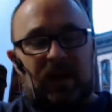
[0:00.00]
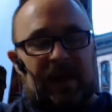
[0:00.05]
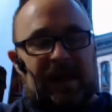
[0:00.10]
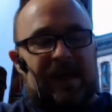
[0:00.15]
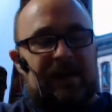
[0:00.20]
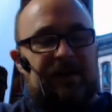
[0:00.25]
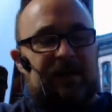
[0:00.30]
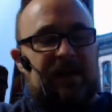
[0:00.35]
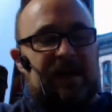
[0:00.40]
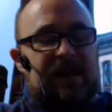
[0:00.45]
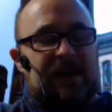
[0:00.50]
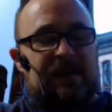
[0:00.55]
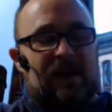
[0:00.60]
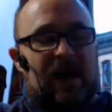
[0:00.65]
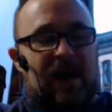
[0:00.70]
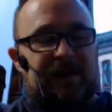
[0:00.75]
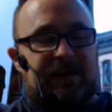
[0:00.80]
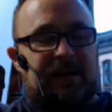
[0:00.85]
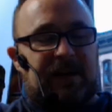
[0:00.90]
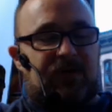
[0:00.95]
in the
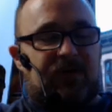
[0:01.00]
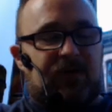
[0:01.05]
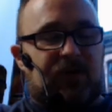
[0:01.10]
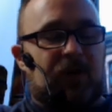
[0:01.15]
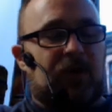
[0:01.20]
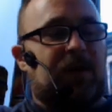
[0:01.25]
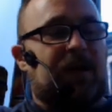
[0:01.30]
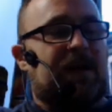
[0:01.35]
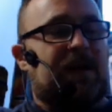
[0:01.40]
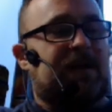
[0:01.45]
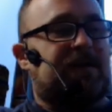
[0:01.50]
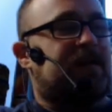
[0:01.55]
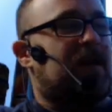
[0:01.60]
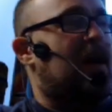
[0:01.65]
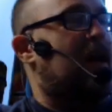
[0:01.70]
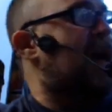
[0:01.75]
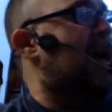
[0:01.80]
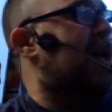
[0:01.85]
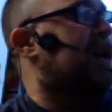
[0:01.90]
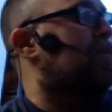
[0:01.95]
1930s,
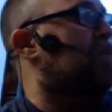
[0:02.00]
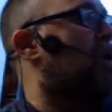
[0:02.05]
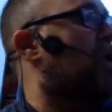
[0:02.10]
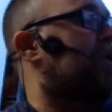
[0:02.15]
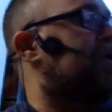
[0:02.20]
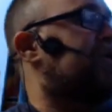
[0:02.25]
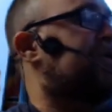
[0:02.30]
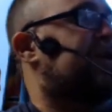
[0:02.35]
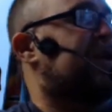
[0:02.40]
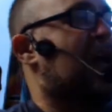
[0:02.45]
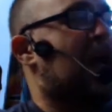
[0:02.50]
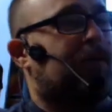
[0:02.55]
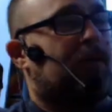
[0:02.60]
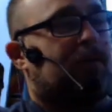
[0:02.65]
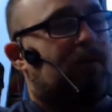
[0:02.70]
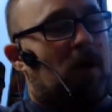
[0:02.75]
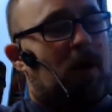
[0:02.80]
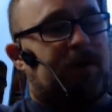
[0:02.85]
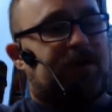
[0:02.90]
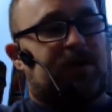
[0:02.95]
uh, etymologist and
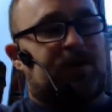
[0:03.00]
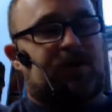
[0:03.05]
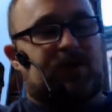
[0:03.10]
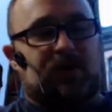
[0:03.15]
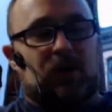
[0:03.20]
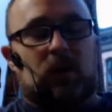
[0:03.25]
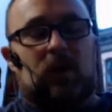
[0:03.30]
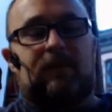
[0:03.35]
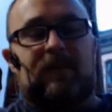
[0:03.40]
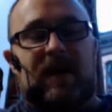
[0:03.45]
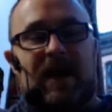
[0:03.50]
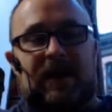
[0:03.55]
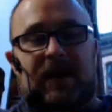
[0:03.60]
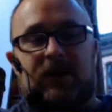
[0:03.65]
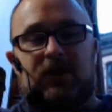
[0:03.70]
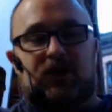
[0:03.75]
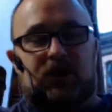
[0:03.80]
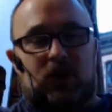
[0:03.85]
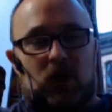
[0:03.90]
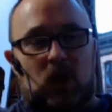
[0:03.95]
anthropologist Sula
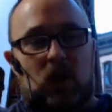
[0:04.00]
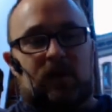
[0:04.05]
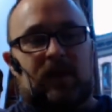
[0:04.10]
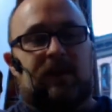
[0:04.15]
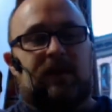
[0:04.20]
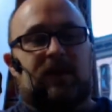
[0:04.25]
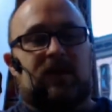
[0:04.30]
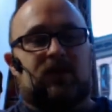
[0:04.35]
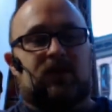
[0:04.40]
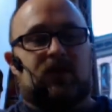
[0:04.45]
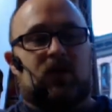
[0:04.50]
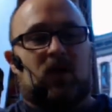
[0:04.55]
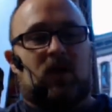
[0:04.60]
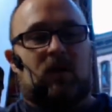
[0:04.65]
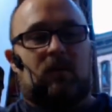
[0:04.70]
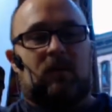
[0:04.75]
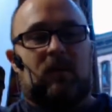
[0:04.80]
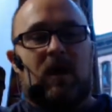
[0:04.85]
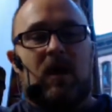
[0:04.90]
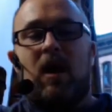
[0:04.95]
Benet showed that this
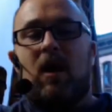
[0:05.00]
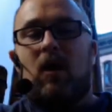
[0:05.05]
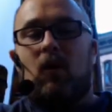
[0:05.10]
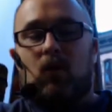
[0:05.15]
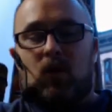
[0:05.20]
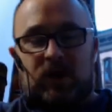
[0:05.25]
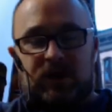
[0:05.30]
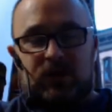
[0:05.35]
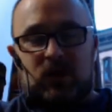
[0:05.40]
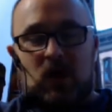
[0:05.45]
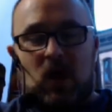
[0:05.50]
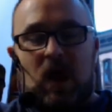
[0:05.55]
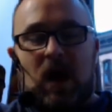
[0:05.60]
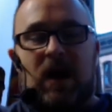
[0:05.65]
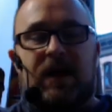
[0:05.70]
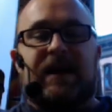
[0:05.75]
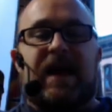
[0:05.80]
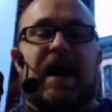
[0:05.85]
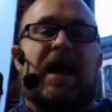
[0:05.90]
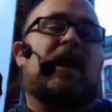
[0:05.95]
term was
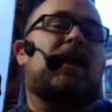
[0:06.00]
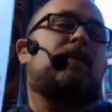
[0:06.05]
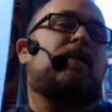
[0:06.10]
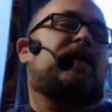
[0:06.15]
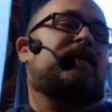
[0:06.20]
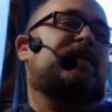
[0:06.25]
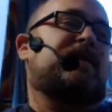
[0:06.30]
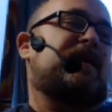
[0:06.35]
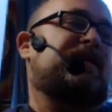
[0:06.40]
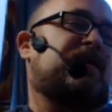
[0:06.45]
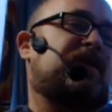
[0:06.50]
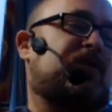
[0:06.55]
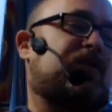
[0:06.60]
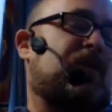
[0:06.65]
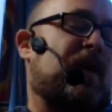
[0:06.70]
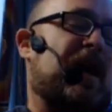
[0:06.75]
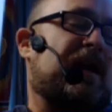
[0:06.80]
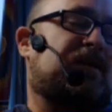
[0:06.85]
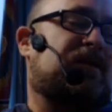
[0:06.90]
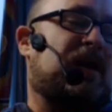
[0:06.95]
not calamus as it's
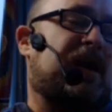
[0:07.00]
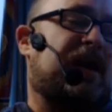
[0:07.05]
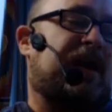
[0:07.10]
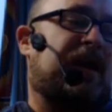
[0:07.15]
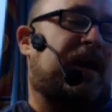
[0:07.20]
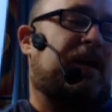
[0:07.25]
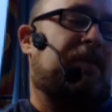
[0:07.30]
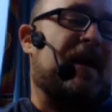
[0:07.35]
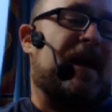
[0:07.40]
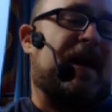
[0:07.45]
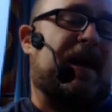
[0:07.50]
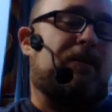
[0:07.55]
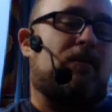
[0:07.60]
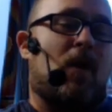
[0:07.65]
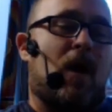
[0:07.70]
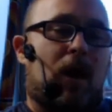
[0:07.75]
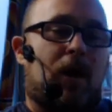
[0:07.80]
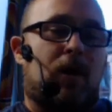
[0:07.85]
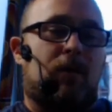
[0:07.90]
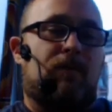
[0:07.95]
translated in many
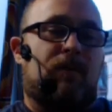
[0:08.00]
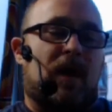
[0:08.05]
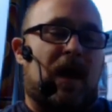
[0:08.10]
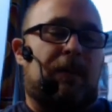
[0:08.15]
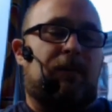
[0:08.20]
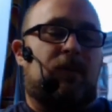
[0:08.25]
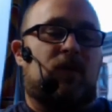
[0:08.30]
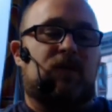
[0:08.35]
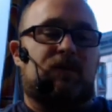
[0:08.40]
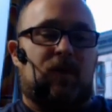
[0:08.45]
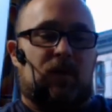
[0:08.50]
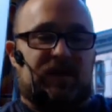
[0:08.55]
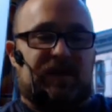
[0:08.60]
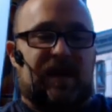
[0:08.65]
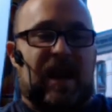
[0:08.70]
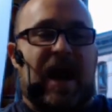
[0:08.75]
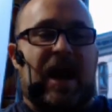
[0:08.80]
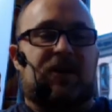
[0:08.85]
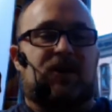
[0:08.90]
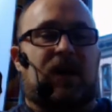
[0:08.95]
modern Bibles, but was
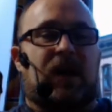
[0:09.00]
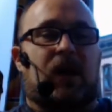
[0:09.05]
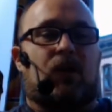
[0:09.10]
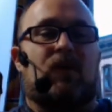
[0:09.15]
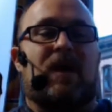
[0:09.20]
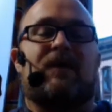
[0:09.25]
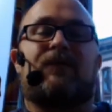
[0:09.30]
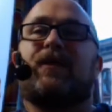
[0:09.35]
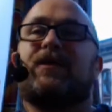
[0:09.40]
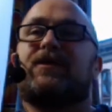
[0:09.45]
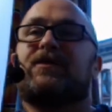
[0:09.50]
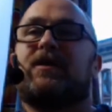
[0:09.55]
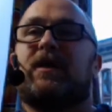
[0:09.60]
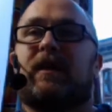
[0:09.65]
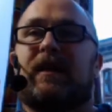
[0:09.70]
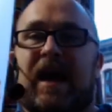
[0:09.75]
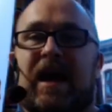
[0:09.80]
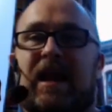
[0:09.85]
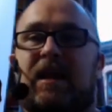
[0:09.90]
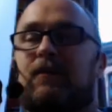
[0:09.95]
actually a reference to
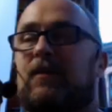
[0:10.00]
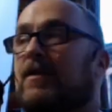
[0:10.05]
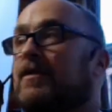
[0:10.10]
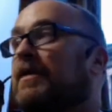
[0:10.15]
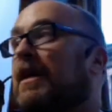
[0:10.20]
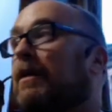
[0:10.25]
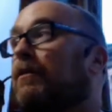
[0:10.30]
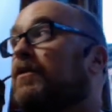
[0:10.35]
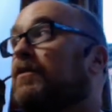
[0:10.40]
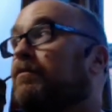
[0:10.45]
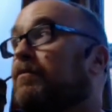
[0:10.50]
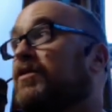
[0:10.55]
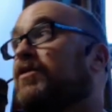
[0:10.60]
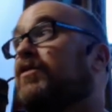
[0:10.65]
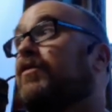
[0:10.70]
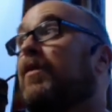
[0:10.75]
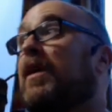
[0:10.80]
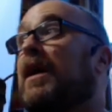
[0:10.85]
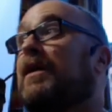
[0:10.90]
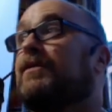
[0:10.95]
cannabis that was
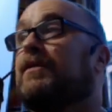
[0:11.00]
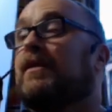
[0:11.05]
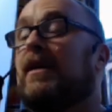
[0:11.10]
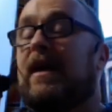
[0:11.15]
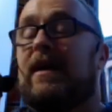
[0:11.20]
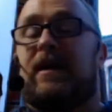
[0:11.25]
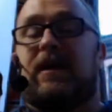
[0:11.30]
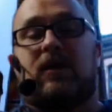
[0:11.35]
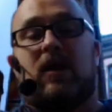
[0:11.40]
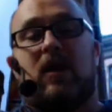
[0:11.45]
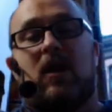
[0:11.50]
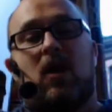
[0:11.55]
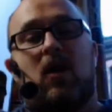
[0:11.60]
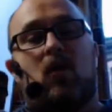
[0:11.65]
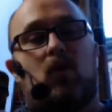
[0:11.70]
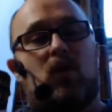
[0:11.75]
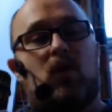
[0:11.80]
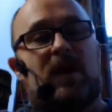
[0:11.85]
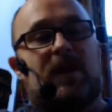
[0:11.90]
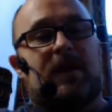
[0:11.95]
mistranslated
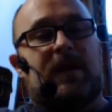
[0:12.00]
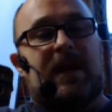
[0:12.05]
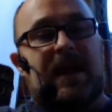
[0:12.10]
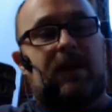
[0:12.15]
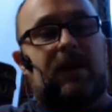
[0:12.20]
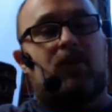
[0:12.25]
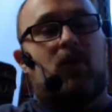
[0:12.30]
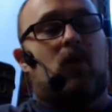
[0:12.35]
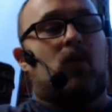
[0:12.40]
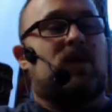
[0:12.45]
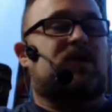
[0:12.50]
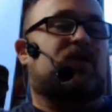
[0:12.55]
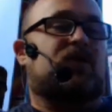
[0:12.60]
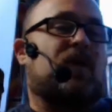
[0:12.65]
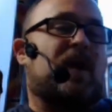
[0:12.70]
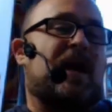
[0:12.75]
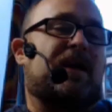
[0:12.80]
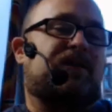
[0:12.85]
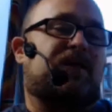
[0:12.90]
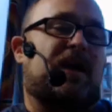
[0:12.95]
when the Hebrew was
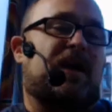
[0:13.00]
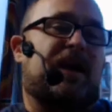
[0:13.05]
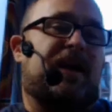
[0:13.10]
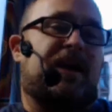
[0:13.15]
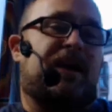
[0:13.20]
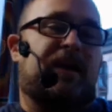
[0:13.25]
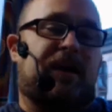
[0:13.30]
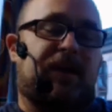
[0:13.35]
translated